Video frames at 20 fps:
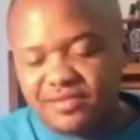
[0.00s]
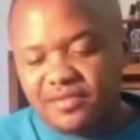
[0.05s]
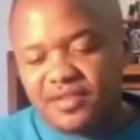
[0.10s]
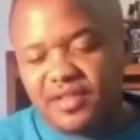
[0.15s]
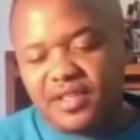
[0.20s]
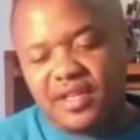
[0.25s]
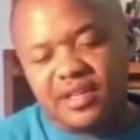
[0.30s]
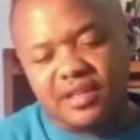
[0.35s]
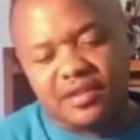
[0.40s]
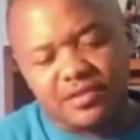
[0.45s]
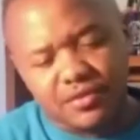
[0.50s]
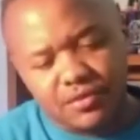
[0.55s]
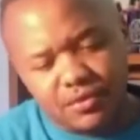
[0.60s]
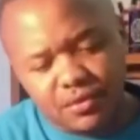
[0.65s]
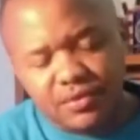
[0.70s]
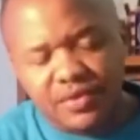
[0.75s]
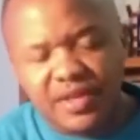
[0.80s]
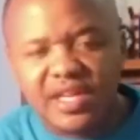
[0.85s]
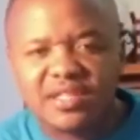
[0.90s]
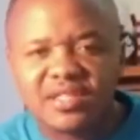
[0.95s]
Yeah,
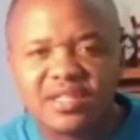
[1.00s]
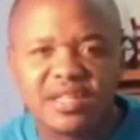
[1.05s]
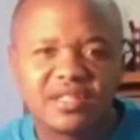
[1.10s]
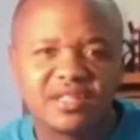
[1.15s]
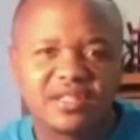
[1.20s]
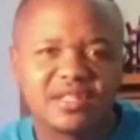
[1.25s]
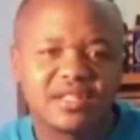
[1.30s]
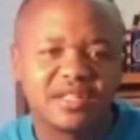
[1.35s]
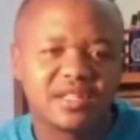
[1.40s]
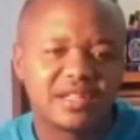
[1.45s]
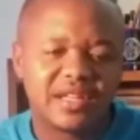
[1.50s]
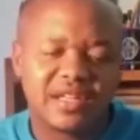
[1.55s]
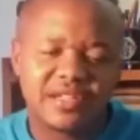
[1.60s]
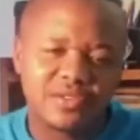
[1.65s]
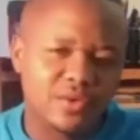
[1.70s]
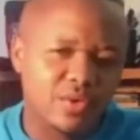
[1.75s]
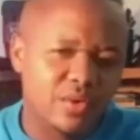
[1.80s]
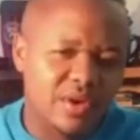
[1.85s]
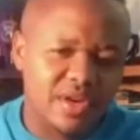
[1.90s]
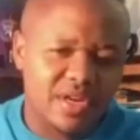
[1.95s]
so that's HD, that's
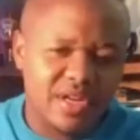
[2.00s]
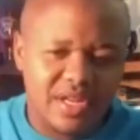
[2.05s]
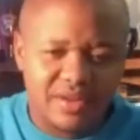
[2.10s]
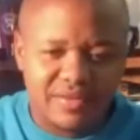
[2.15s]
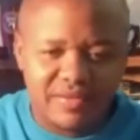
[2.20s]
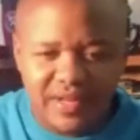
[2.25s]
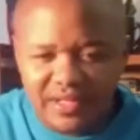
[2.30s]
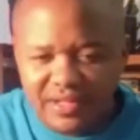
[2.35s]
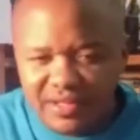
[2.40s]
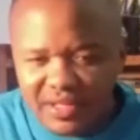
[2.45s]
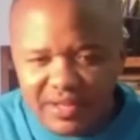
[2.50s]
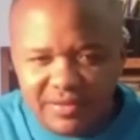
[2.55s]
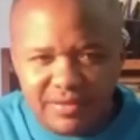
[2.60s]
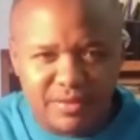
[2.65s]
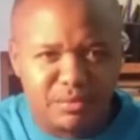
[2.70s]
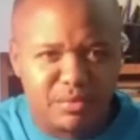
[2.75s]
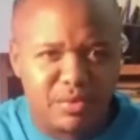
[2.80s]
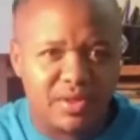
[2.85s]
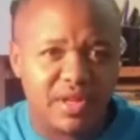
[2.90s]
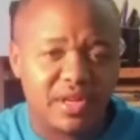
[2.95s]
Holy Dave, that's David
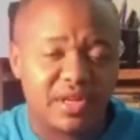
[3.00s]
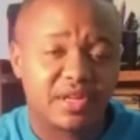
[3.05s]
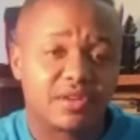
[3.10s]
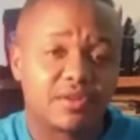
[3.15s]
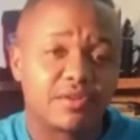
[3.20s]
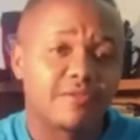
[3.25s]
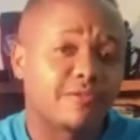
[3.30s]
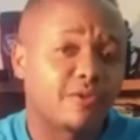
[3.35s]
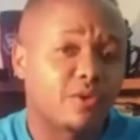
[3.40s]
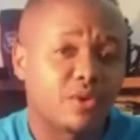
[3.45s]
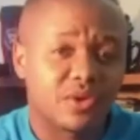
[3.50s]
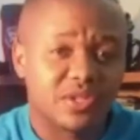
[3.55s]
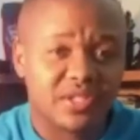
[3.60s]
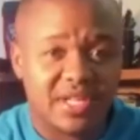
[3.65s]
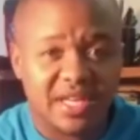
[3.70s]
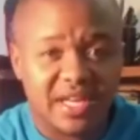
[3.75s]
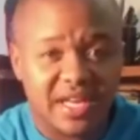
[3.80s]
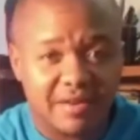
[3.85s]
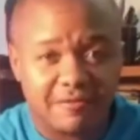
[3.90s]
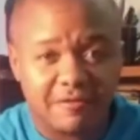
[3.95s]
Muthengi. Of course,
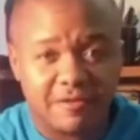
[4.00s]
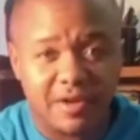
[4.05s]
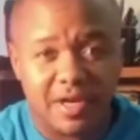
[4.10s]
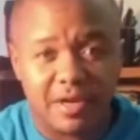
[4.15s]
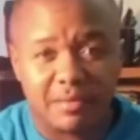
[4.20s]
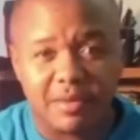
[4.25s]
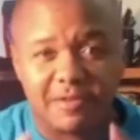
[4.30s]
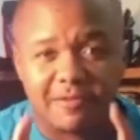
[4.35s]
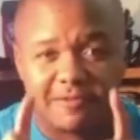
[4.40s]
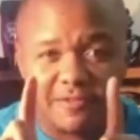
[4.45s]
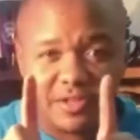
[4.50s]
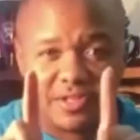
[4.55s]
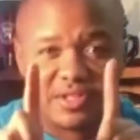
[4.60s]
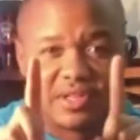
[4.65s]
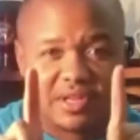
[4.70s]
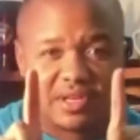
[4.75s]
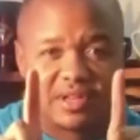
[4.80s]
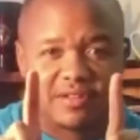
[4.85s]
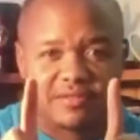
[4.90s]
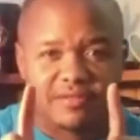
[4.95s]
I can't forget my
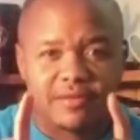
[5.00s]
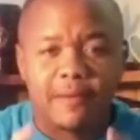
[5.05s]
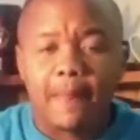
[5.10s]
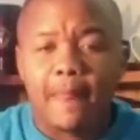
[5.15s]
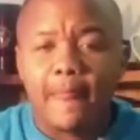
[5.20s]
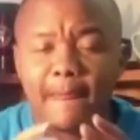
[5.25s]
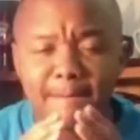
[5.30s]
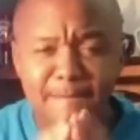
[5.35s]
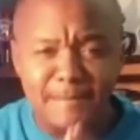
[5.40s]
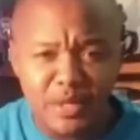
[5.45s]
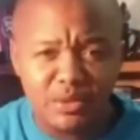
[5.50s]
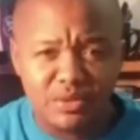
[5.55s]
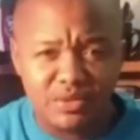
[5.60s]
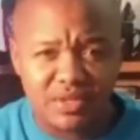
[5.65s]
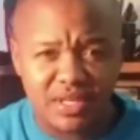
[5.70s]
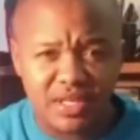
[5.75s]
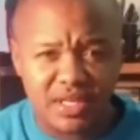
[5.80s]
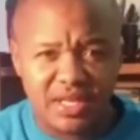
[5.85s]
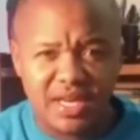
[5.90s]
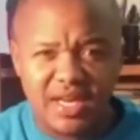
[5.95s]
first love,
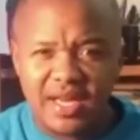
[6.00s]
music.